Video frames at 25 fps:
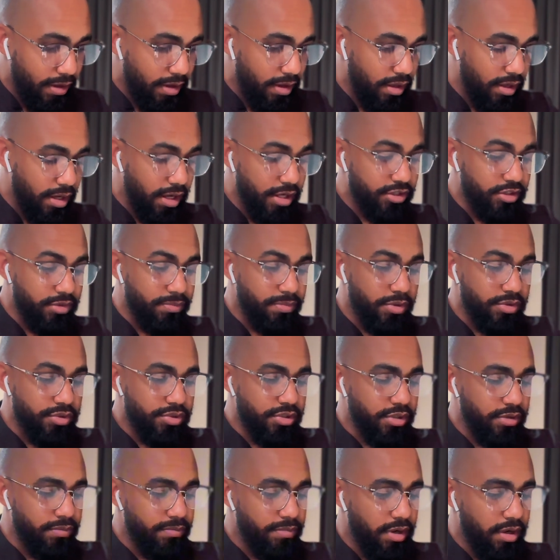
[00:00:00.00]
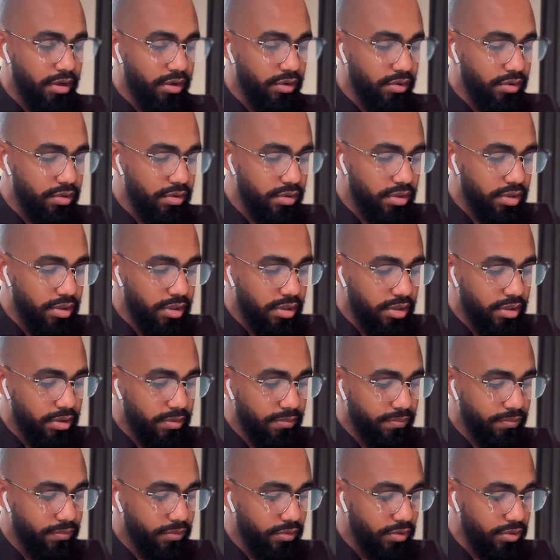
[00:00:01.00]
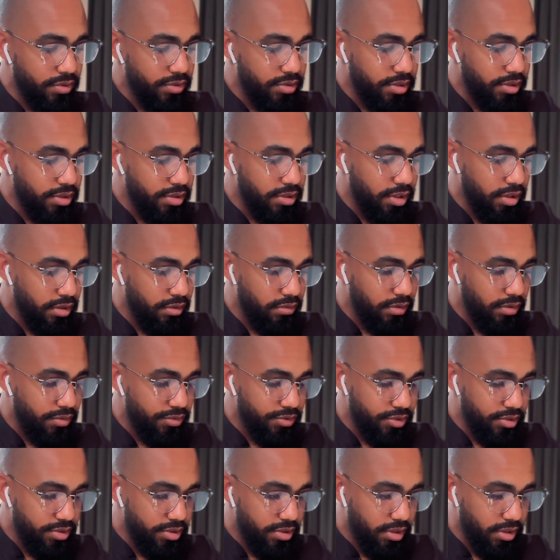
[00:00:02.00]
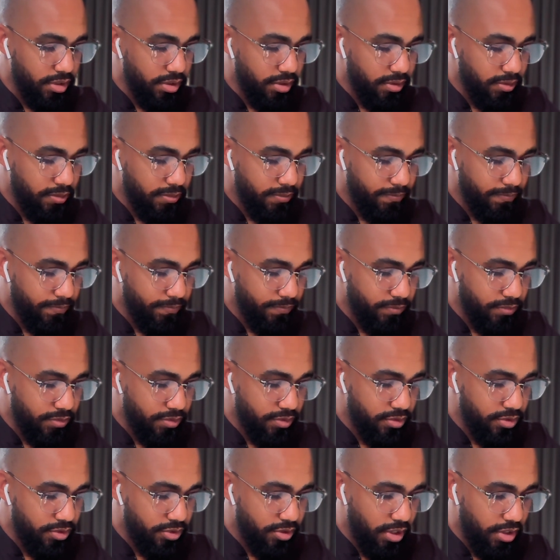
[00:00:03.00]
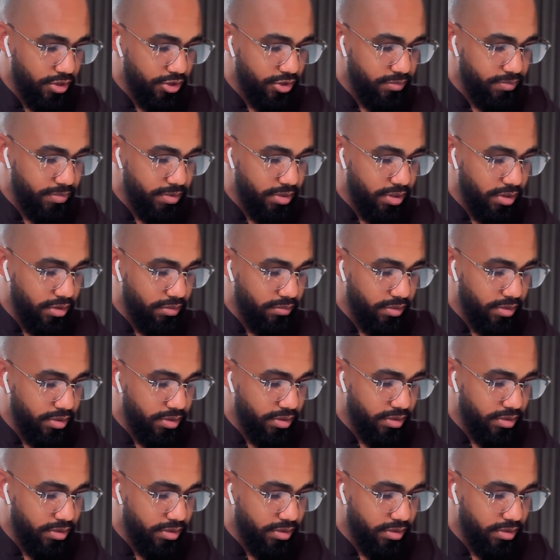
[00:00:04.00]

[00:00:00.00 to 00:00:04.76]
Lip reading: And I actually posted about it on TikTok where I was just like, should I just be done with